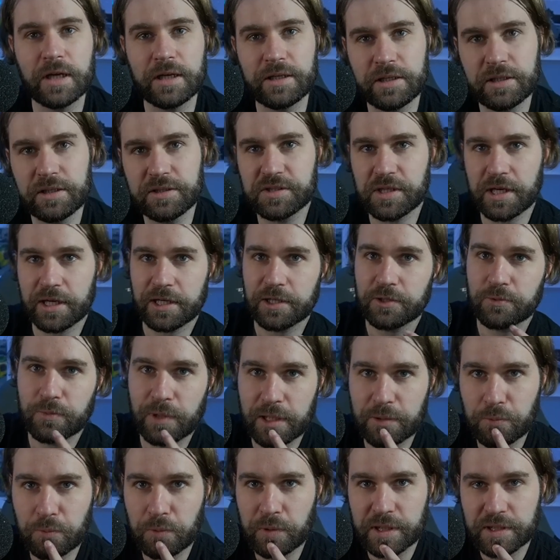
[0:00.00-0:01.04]
I did a second
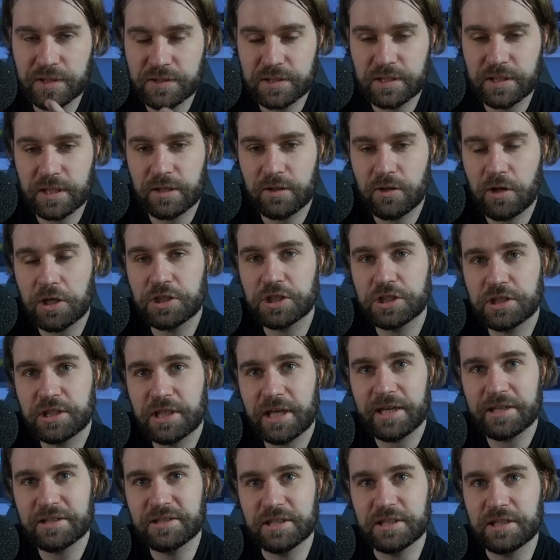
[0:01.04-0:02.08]
run with the
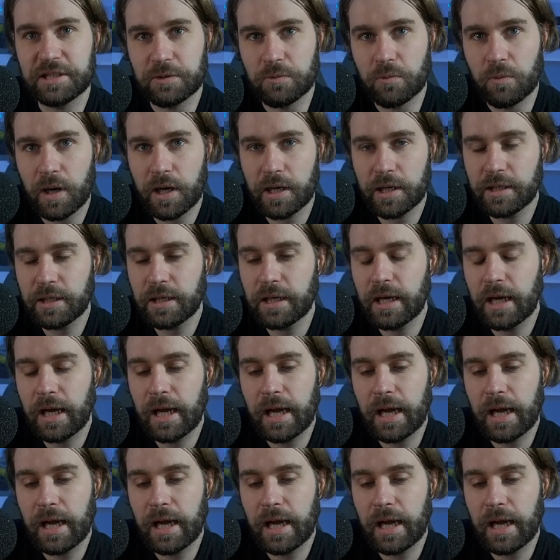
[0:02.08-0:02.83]
Logitech DD1,